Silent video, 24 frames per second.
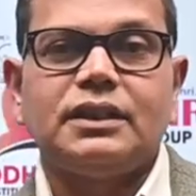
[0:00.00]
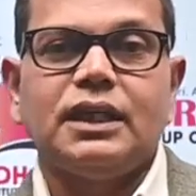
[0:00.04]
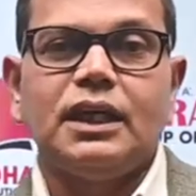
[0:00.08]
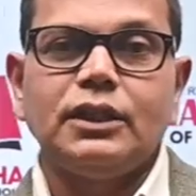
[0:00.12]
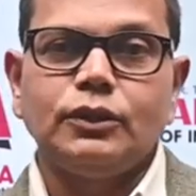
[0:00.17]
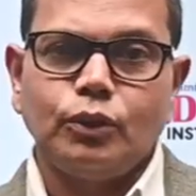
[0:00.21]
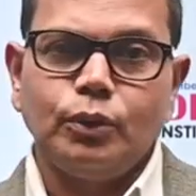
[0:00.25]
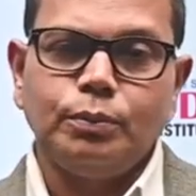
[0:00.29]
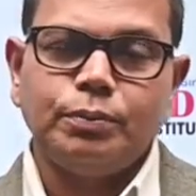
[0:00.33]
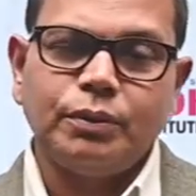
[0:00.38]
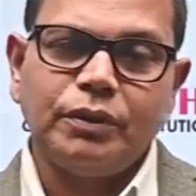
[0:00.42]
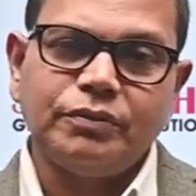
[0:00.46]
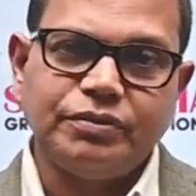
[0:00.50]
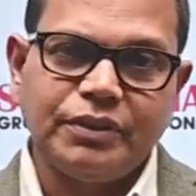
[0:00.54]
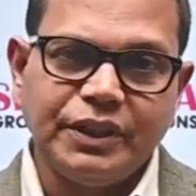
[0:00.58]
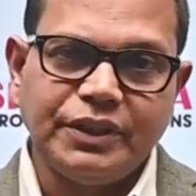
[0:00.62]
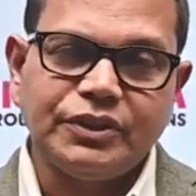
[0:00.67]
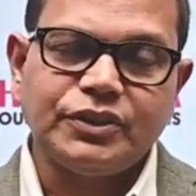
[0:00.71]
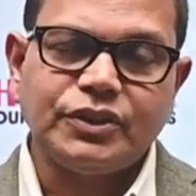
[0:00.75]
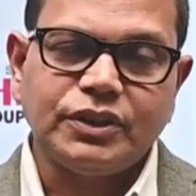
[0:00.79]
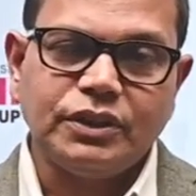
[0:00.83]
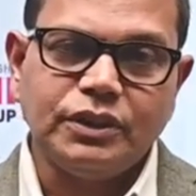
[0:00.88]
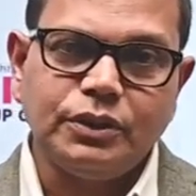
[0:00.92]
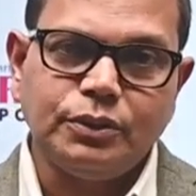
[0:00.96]
group of
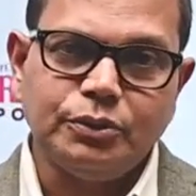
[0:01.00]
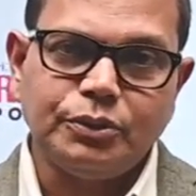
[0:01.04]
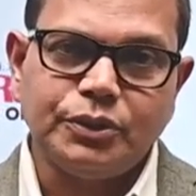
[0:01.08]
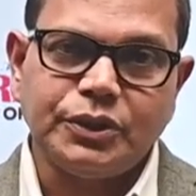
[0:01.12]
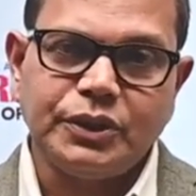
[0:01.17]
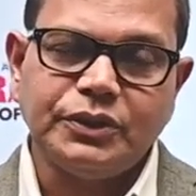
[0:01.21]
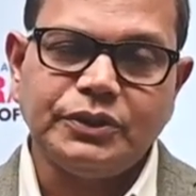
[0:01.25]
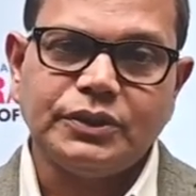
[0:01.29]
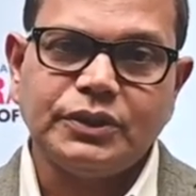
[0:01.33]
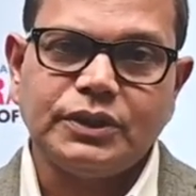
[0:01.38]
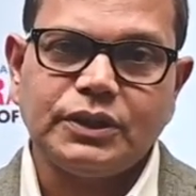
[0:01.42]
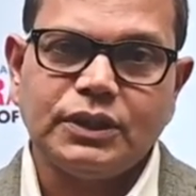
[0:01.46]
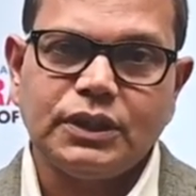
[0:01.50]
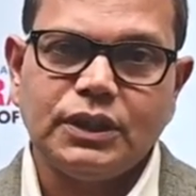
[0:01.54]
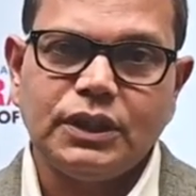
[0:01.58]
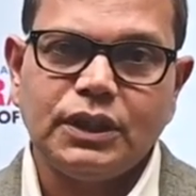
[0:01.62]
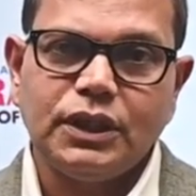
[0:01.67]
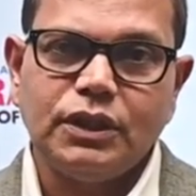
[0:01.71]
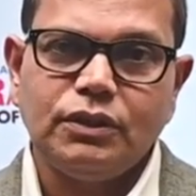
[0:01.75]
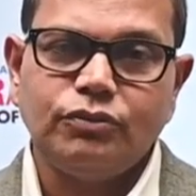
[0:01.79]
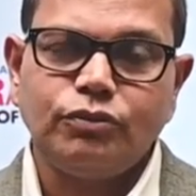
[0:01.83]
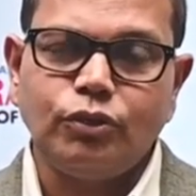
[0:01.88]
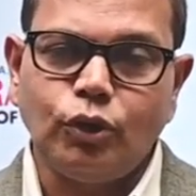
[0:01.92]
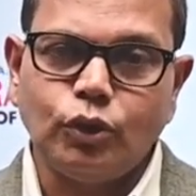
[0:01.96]
institutions,
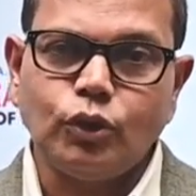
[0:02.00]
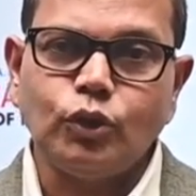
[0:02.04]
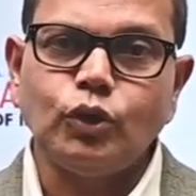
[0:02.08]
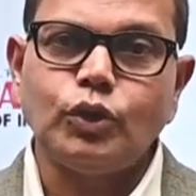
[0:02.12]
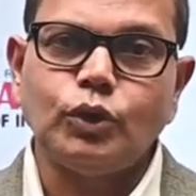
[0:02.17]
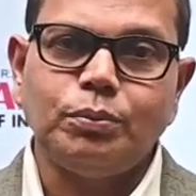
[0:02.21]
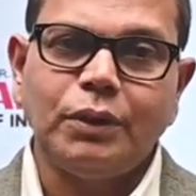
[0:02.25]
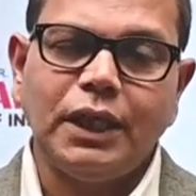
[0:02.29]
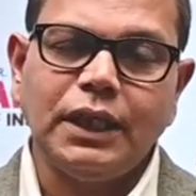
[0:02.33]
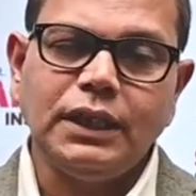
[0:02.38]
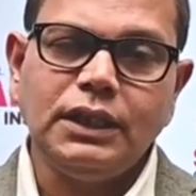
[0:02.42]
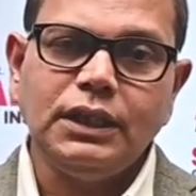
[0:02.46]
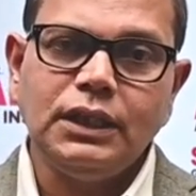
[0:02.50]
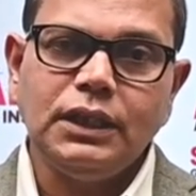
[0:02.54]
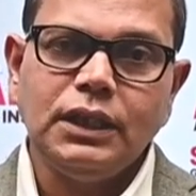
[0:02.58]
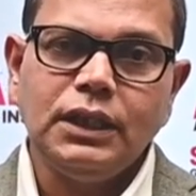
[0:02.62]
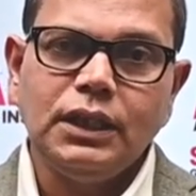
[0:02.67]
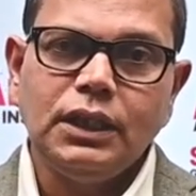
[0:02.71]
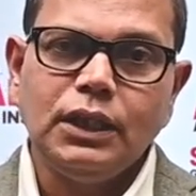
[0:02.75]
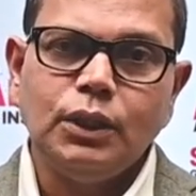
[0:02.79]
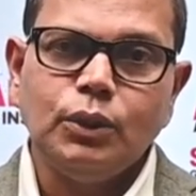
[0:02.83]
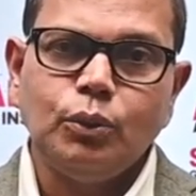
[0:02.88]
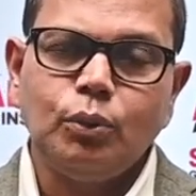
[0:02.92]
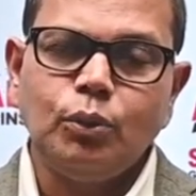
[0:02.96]
followed by
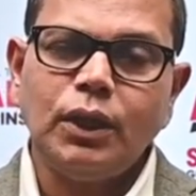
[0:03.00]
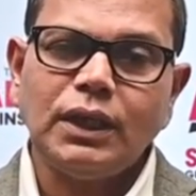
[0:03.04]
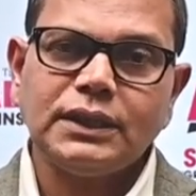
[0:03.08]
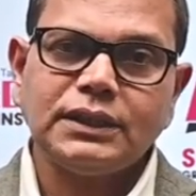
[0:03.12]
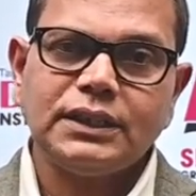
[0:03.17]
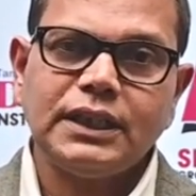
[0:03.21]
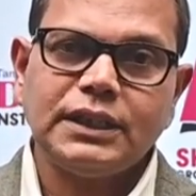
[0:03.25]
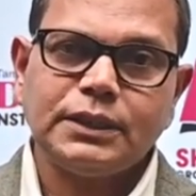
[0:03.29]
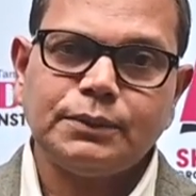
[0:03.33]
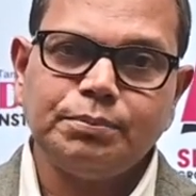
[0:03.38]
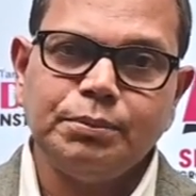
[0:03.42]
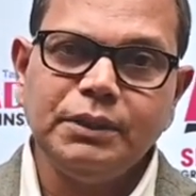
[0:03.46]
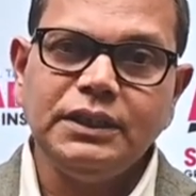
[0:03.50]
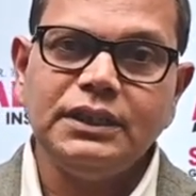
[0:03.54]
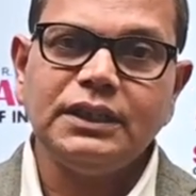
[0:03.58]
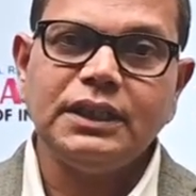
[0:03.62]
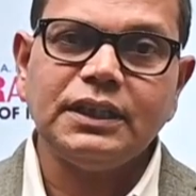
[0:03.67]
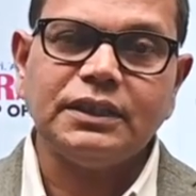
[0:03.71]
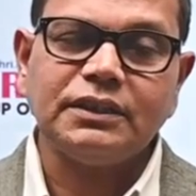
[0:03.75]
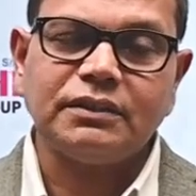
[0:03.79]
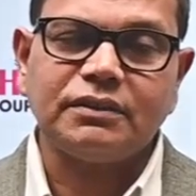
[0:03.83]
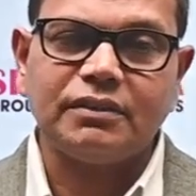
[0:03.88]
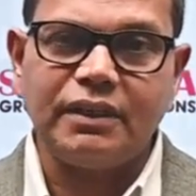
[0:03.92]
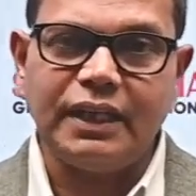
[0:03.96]
what has been
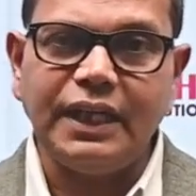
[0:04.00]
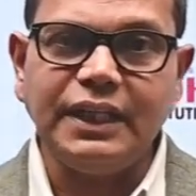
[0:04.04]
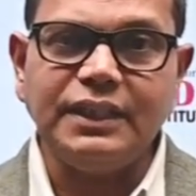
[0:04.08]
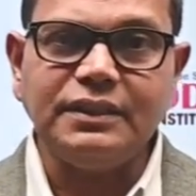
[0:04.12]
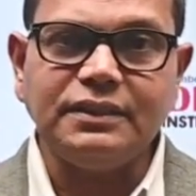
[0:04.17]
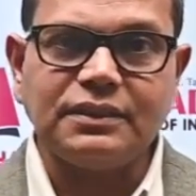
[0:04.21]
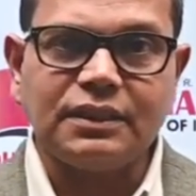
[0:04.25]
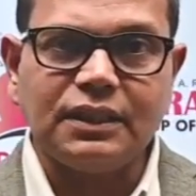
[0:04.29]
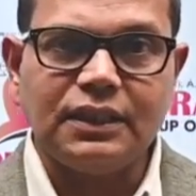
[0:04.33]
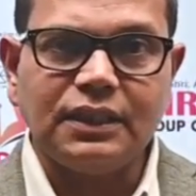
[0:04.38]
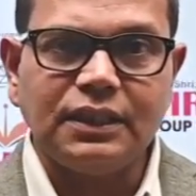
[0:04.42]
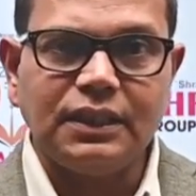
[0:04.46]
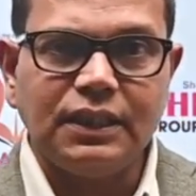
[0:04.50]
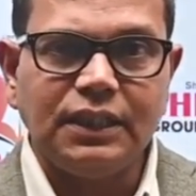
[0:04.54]
the trend